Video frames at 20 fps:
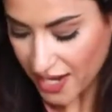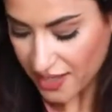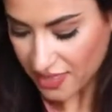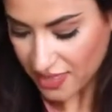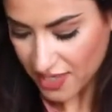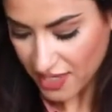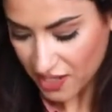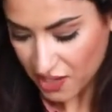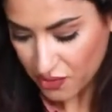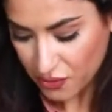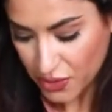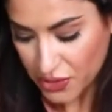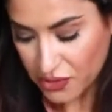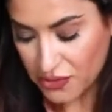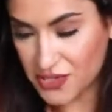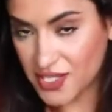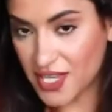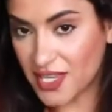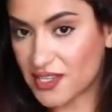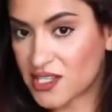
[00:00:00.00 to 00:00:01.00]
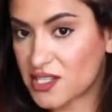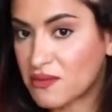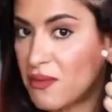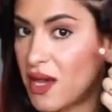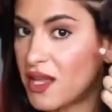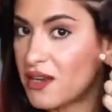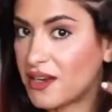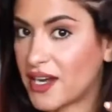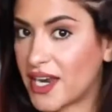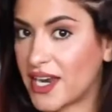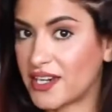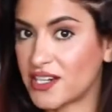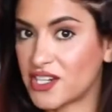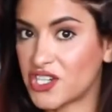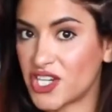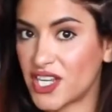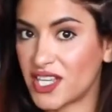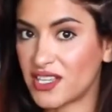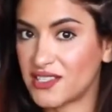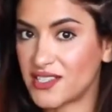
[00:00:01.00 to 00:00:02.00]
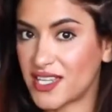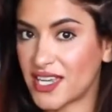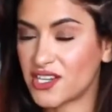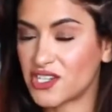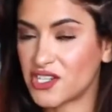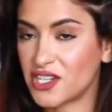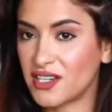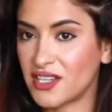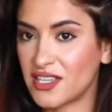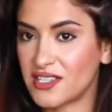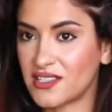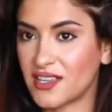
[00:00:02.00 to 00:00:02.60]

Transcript: I think when you take smaller hair section